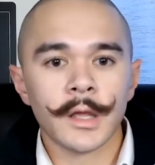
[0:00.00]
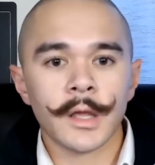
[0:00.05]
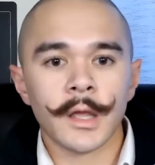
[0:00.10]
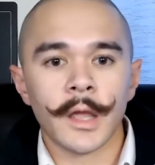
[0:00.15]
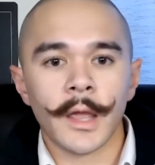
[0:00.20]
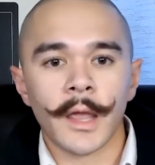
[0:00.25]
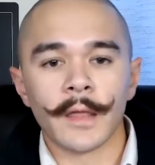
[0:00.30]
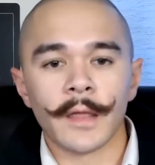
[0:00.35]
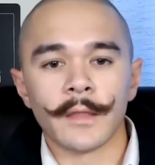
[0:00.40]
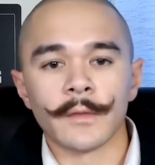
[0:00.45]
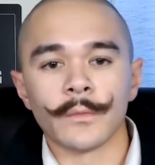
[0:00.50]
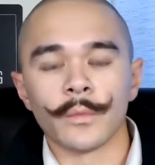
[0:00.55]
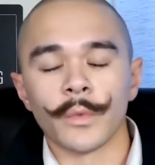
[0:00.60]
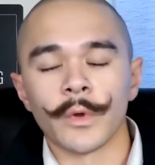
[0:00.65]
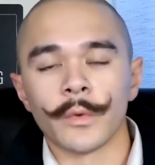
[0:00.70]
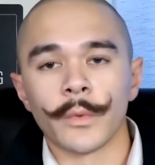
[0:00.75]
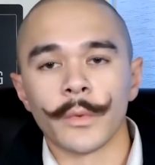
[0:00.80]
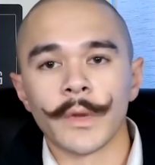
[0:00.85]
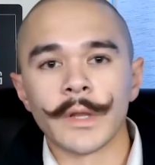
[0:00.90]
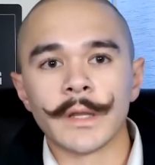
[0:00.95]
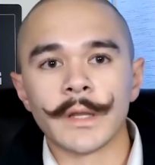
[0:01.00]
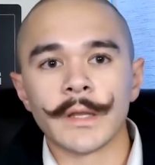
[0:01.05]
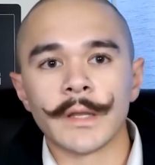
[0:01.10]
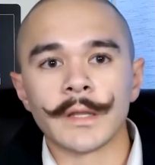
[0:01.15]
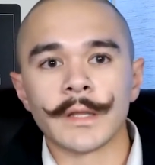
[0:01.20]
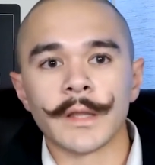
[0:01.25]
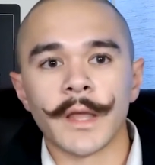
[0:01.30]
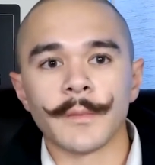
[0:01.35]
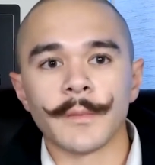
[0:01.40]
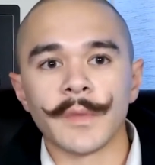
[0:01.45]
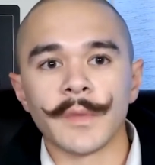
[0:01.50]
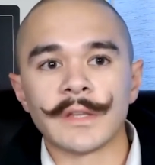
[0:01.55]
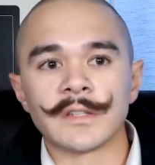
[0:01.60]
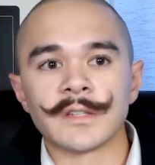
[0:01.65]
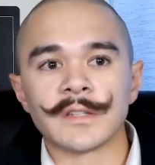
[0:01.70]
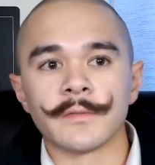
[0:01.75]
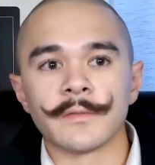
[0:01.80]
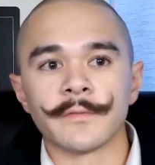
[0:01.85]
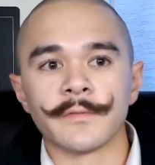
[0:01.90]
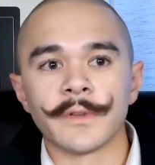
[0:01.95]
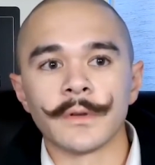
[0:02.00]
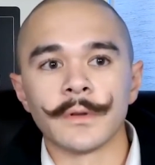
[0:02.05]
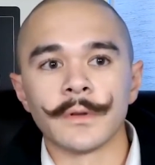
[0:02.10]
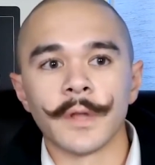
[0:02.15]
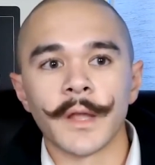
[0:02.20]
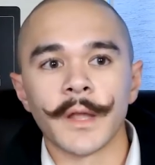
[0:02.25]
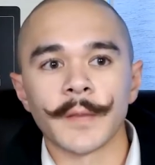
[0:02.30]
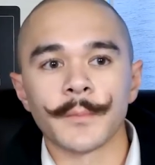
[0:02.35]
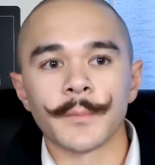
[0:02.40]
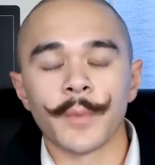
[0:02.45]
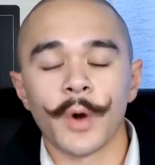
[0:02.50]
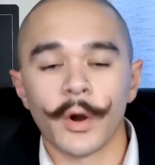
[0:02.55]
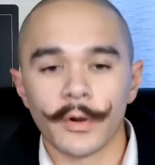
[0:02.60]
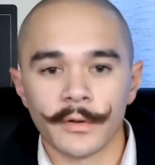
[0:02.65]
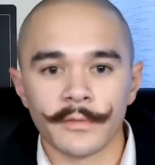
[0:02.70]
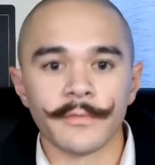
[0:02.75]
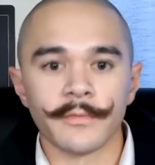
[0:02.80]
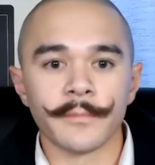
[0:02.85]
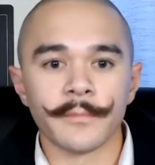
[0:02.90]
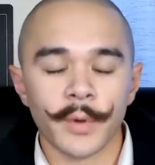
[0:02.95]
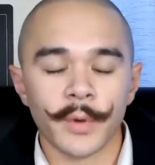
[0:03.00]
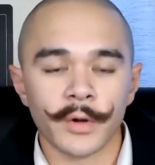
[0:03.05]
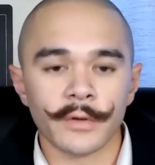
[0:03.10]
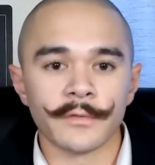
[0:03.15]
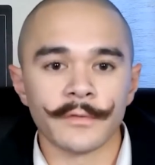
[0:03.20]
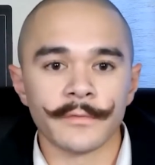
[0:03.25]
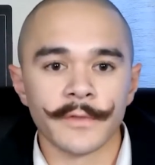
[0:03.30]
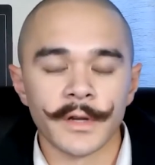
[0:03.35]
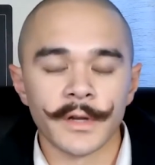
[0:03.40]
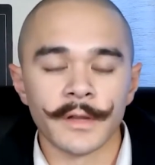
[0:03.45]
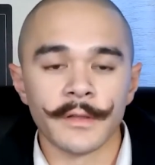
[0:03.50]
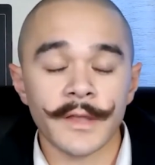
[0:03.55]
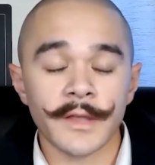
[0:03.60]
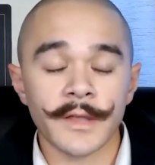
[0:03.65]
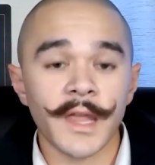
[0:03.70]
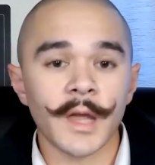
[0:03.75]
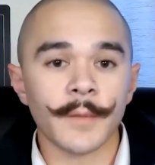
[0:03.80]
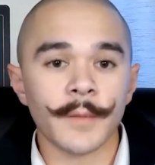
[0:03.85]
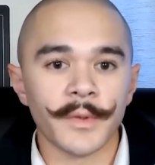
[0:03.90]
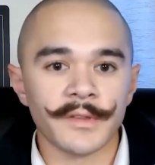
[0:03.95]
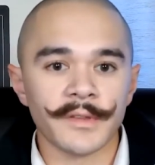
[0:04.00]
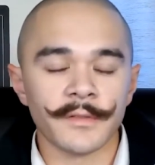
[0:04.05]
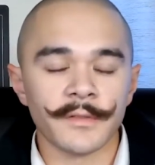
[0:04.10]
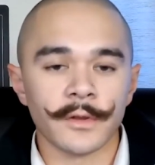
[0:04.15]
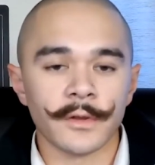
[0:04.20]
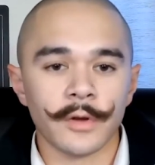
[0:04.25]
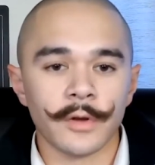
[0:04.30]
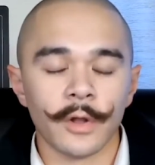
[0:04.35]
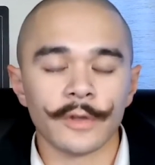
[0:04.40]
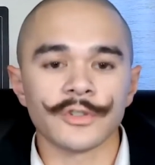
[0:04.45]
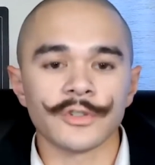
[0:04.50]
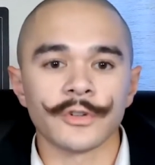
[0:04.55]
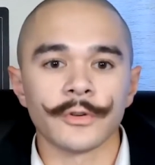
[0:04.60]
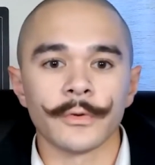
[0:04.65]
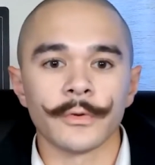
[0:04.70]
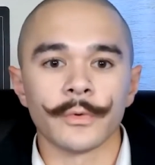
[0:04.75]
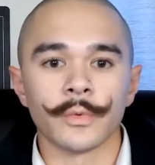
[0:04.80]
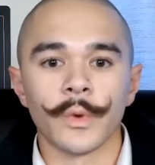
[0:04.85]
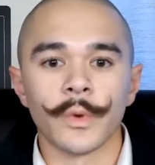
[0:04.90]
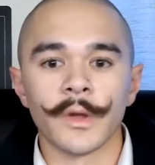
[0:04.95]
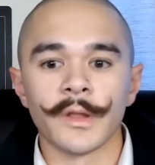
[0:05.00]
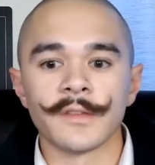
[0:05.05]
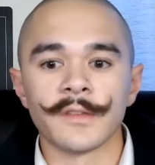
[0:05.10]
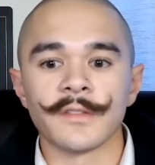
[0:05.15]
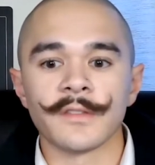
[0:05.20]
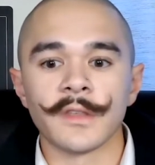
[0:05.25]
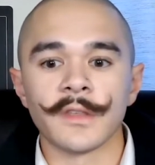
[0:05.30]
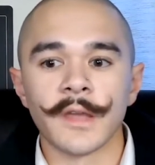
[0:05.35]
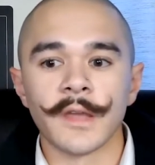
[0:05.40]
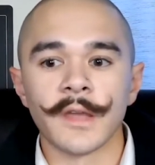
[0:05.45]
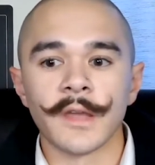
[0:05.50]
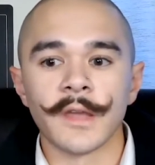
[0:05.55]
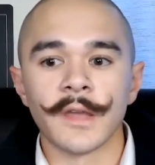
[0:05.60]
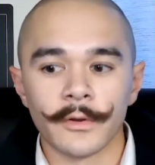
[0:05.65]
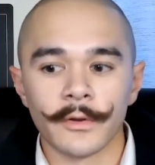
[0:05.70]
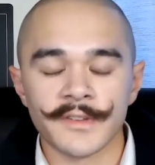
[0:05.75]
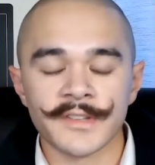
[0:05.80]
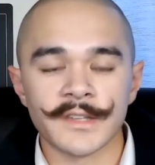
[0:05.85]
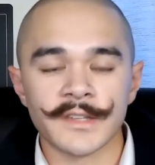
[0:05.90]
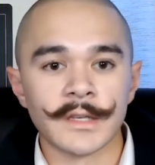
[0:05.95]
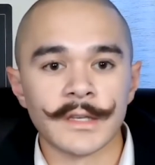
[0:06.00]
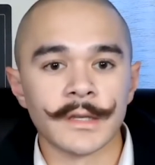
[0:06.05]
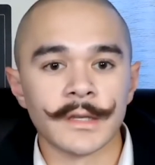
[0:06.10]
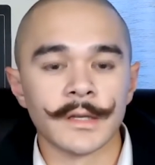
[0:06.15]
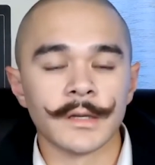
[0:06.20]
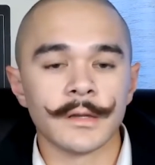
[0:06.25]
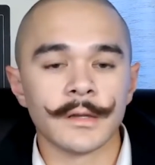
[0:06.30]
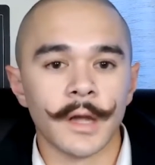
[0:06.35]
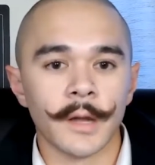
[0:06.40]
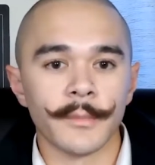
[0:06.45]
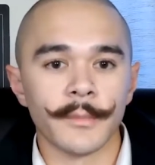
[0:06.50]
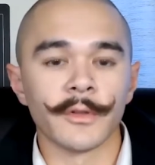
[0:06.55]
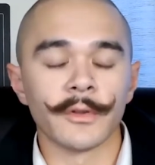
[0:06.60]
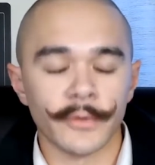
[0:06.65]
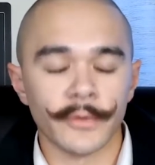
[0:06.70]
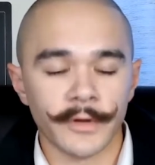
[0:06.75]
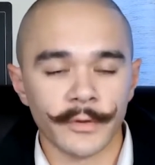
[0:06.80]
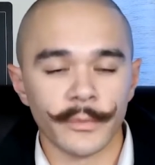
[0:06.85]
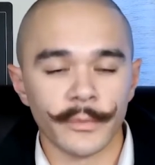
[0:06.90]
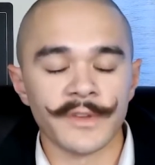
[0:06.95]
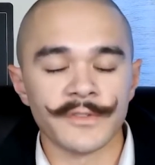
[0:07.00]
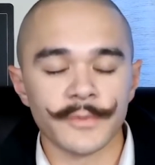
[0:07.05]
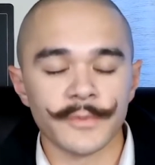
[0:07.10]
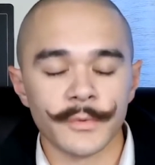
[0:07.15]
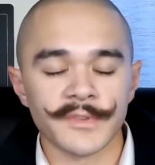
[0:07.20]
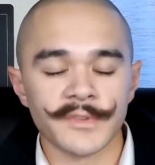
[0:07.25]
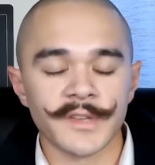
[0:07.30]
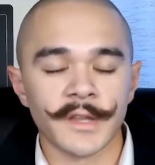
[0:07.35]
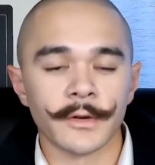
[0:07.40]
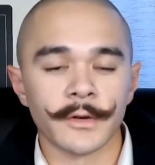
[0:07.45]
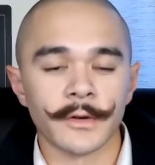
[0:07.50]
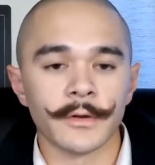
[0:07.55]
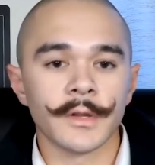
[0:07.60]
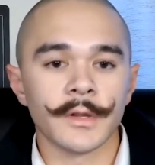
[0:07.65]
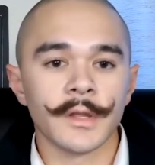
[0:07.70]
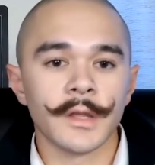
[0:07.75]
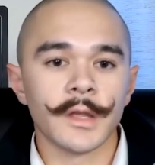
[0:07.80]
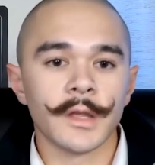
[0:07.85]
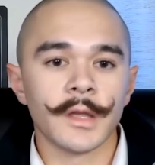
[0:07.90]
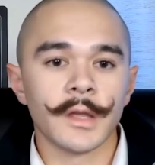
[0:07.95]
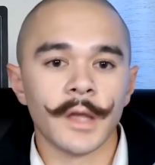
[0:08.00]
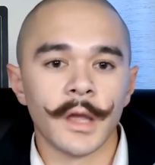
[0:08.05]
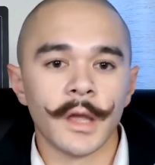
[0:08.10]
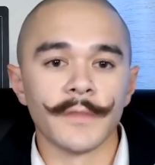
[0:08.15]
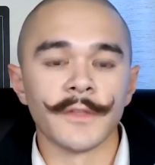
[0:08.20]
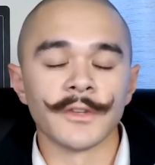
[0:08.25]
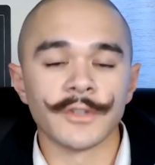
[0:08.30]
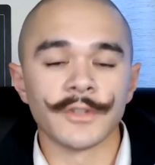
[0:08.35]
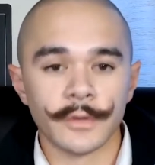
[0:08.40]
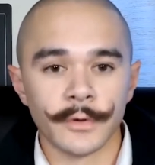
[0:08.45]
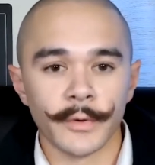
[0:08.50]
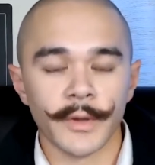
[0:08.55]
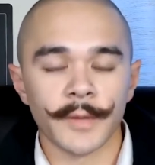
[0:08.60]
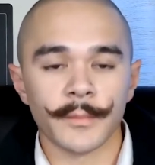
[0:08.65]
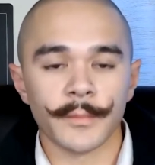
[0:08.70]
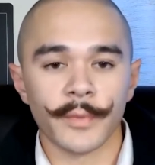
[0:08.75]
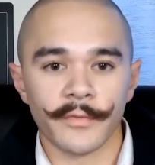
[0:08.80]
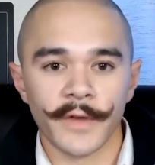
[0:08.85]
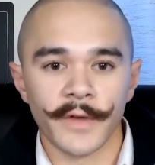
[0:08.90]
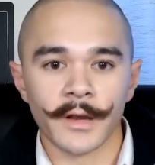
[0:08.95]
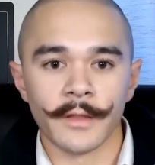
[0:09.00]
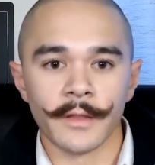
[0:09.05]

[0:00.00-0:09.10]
And what really led me to feel like part of part of uh, the campus and the culture was the LRC, um, the Learning Resource Center, and the tutoring provided